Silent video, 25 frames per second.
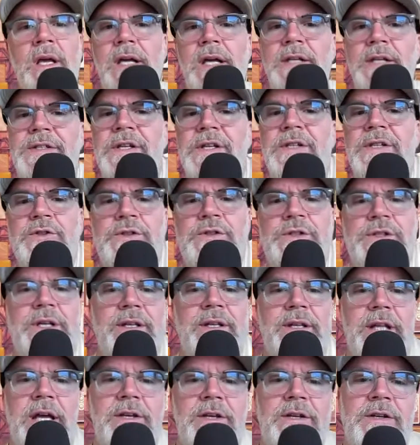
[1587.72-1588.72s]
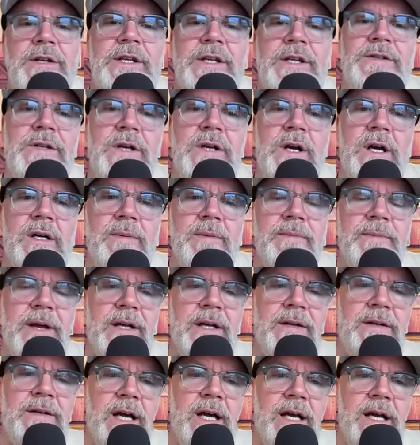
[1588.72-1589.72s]
it's interesting that you did talk
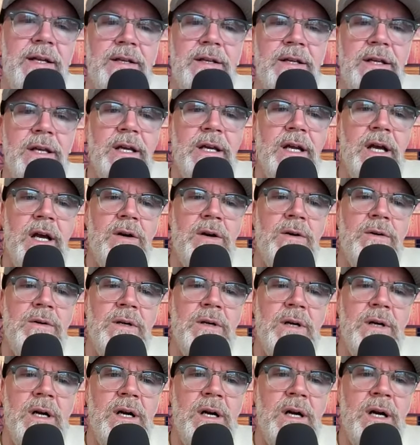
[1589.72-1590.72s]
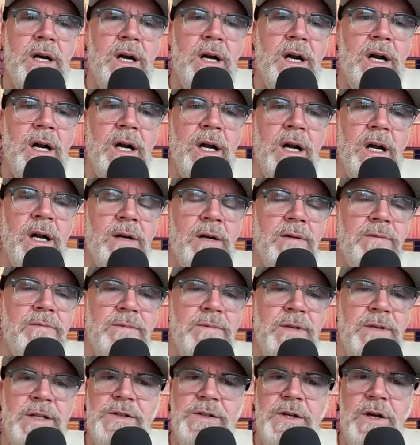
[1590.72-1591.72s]
about like you know uh,
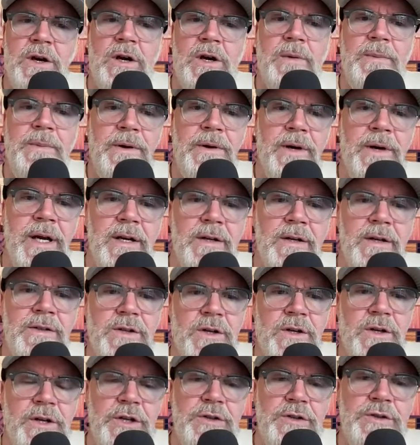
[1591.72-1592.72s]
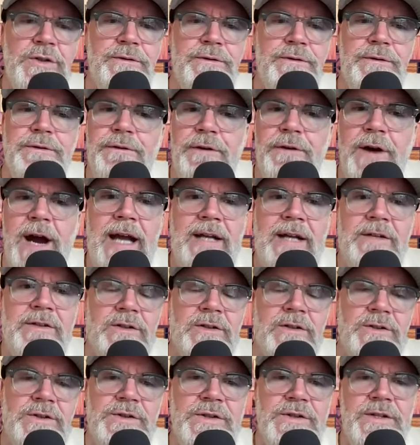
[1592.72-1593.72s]
guitar players are using
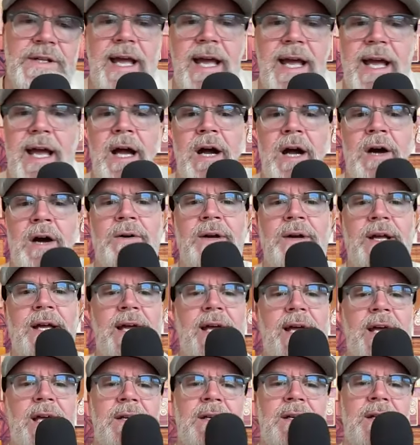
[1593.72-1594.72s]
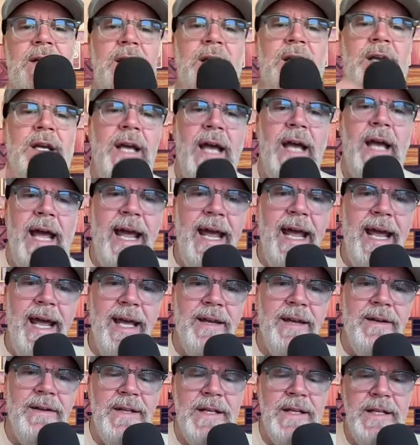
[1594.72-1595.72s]
fractals now and
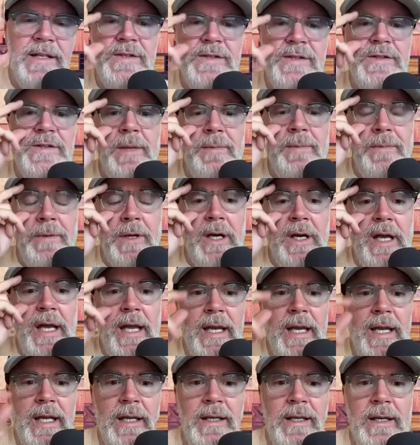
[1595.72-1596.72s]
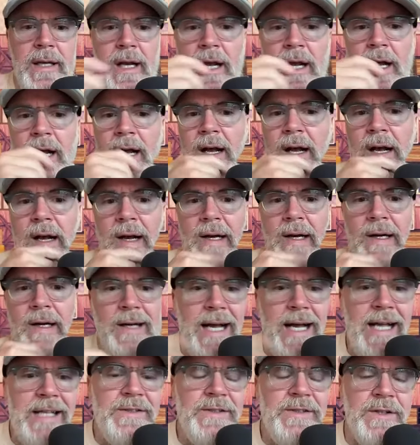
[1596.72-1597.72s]
and these simulated uh,
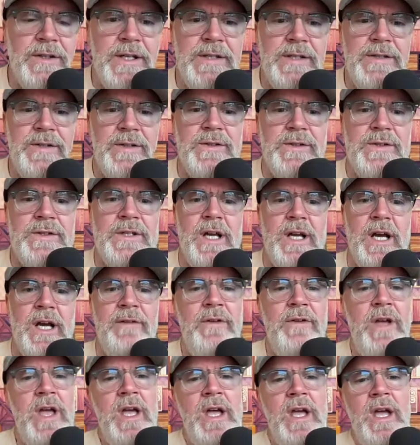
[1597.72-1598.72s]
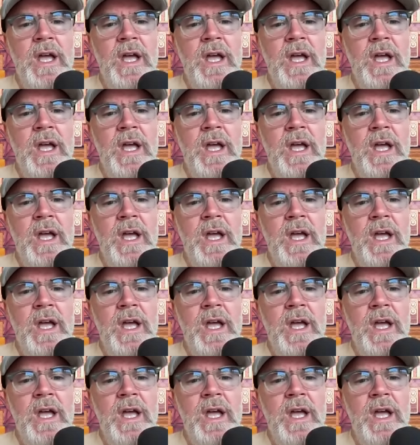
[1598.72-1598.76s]
Leslie's and stuff.